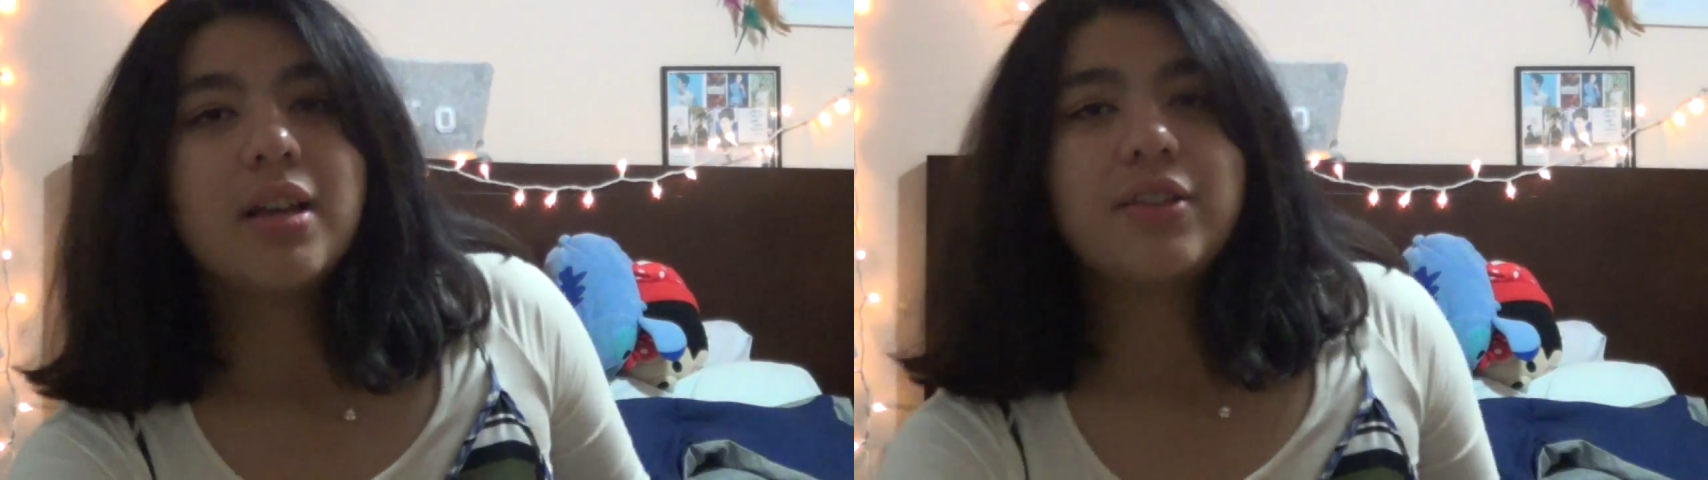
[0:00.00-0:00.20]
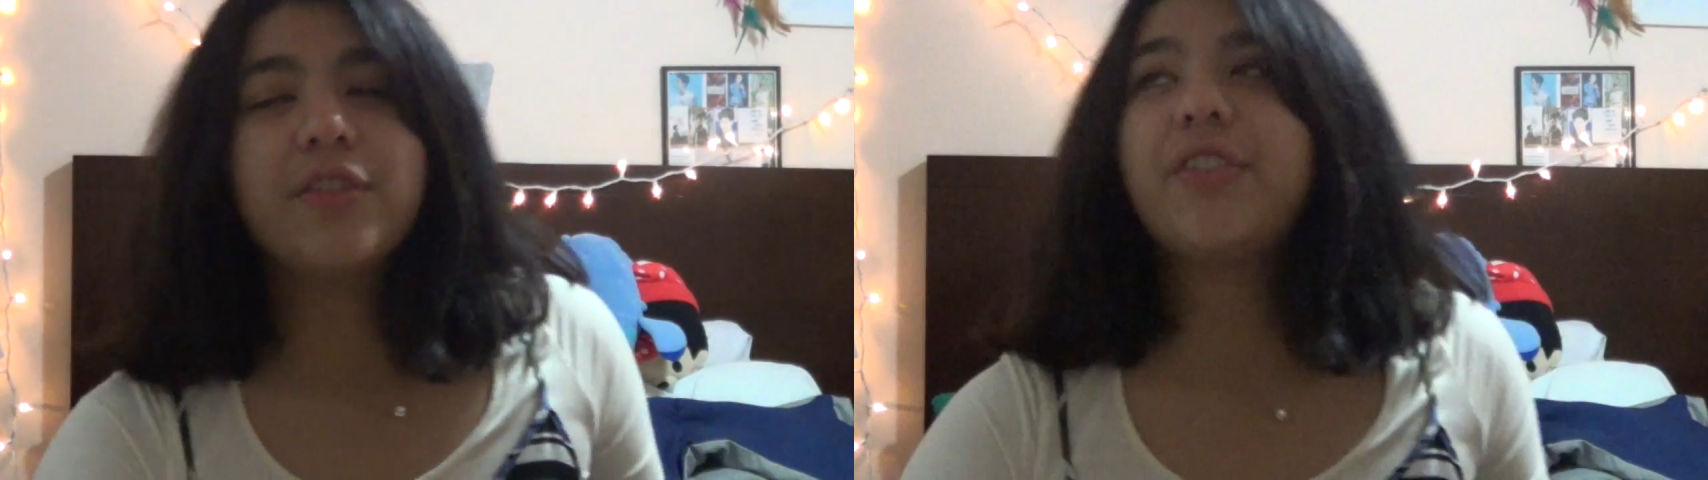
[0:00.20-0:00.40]

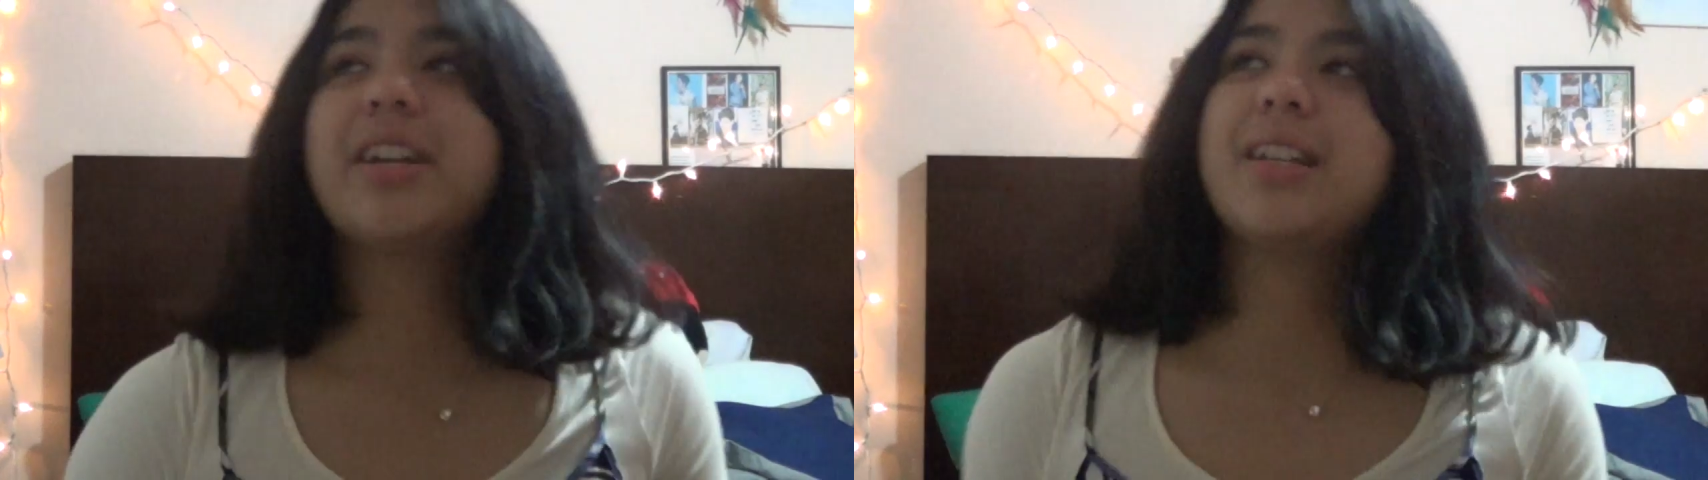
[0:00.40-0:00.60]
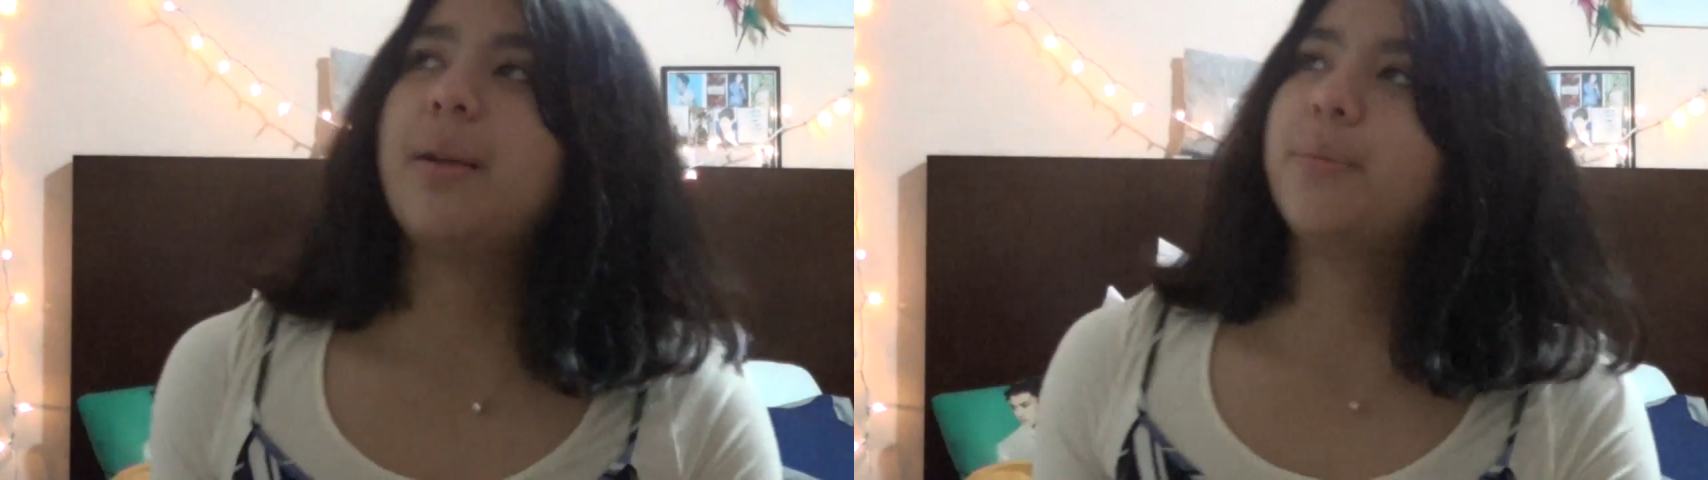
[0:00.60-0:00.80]
So for
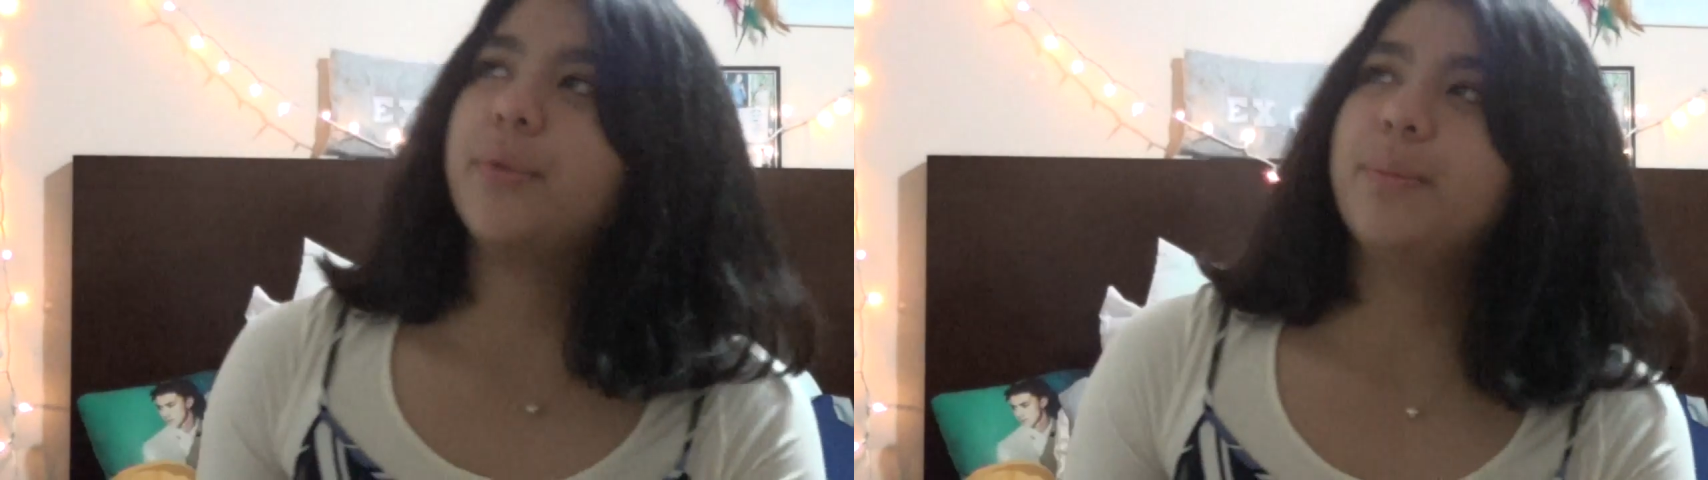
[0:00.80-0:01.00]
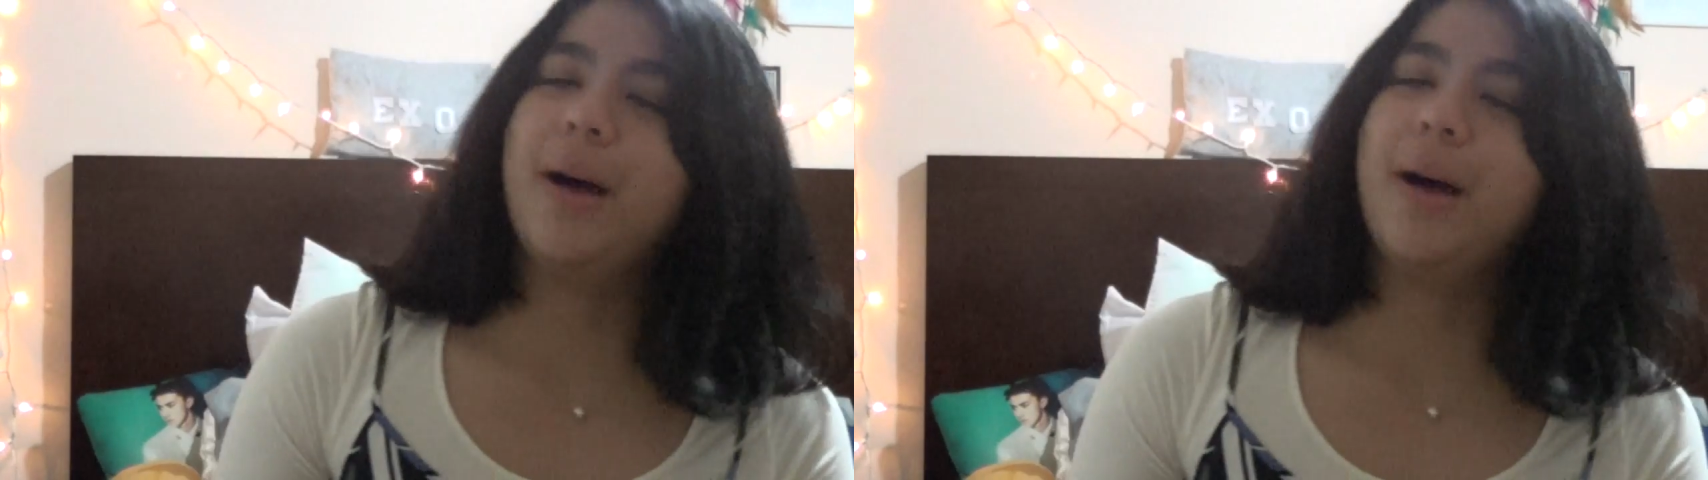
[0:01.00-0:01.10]
example,